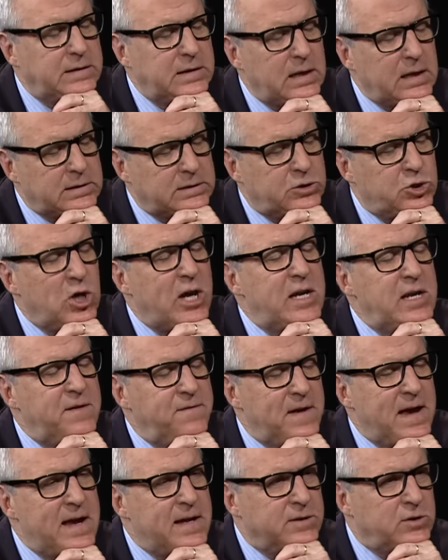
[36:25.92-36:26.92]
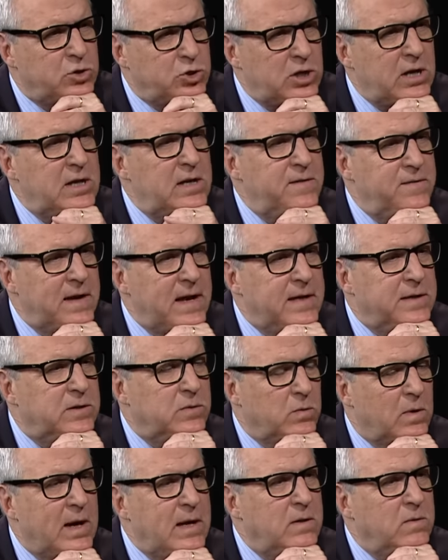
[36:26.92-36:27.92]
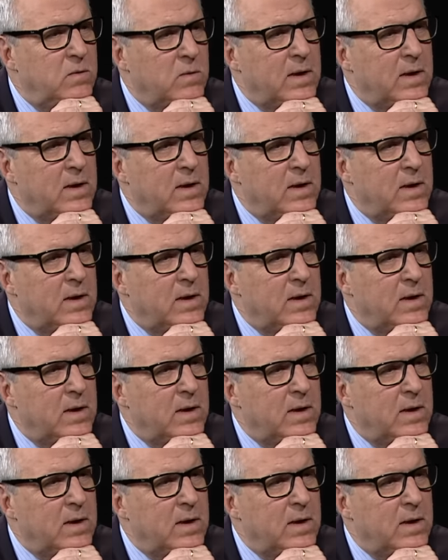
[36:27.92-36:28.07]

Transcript: yes, this, yes. J.D. Vance. J.D. Yes. Vance. Right.